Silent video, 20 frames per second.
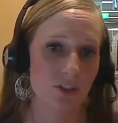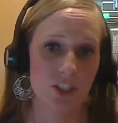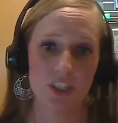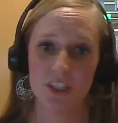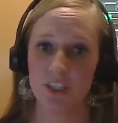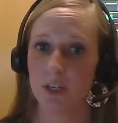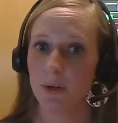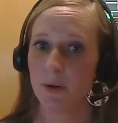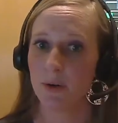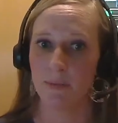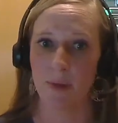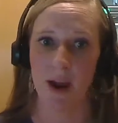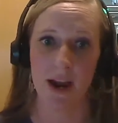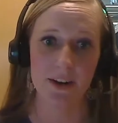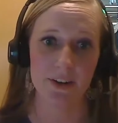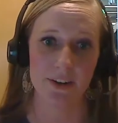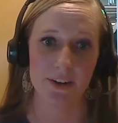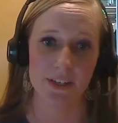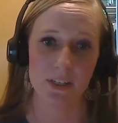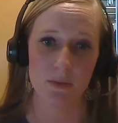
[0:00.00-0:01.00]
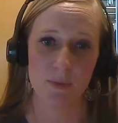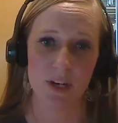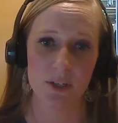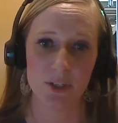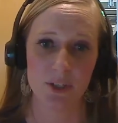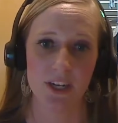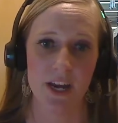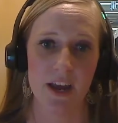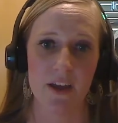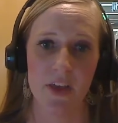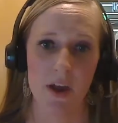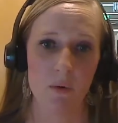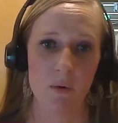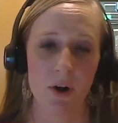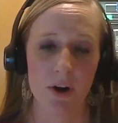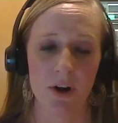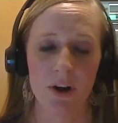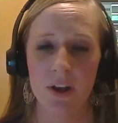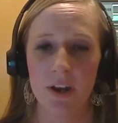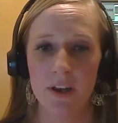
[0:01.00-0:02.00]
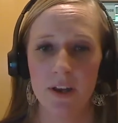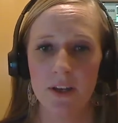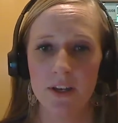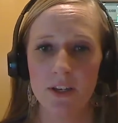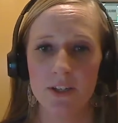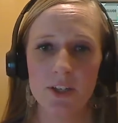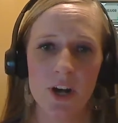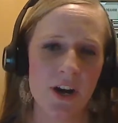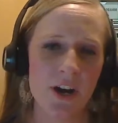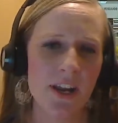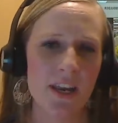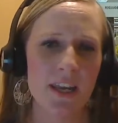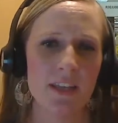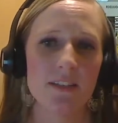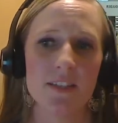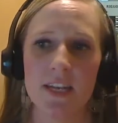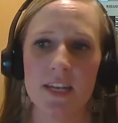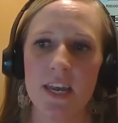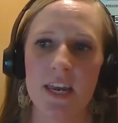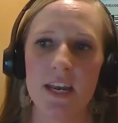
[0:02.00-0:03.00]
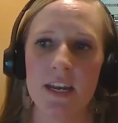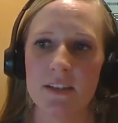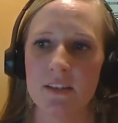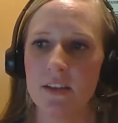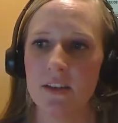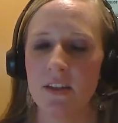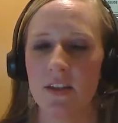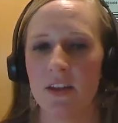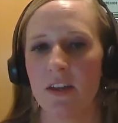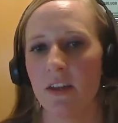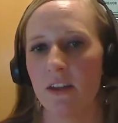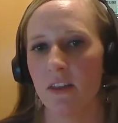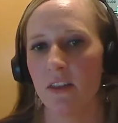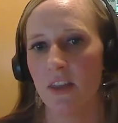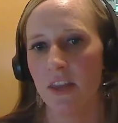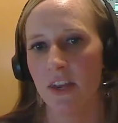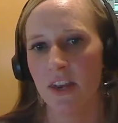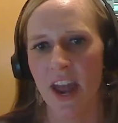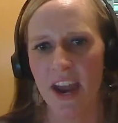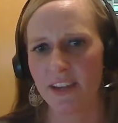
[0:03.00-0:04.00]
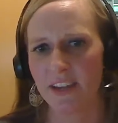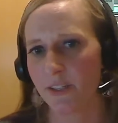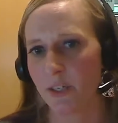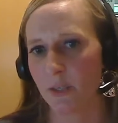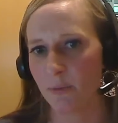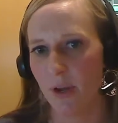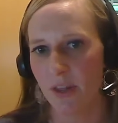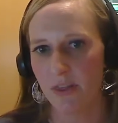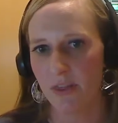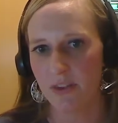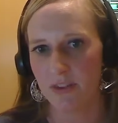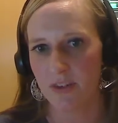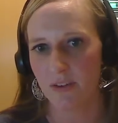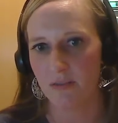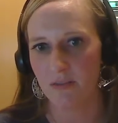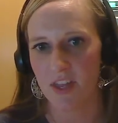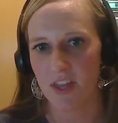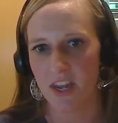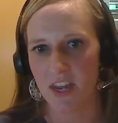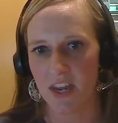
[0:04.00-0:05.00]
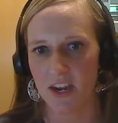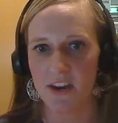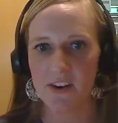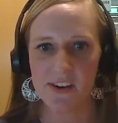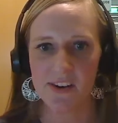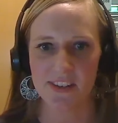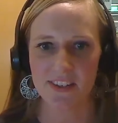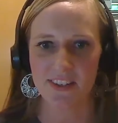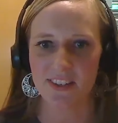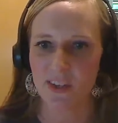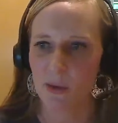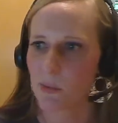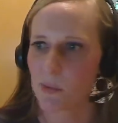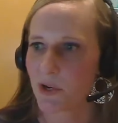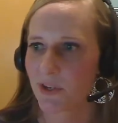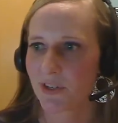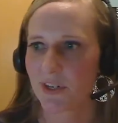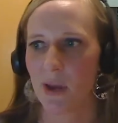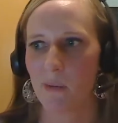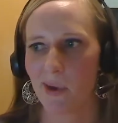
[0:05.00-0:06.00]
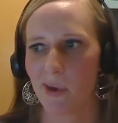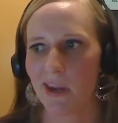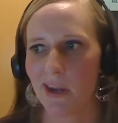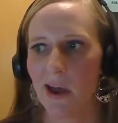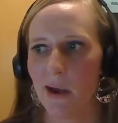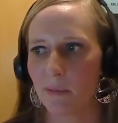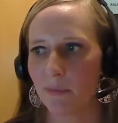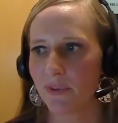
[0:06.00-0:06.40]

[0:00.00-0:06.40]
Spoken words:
Just a reminder, especially now that we're starting to get into the nicer months of the year and summer's coming up.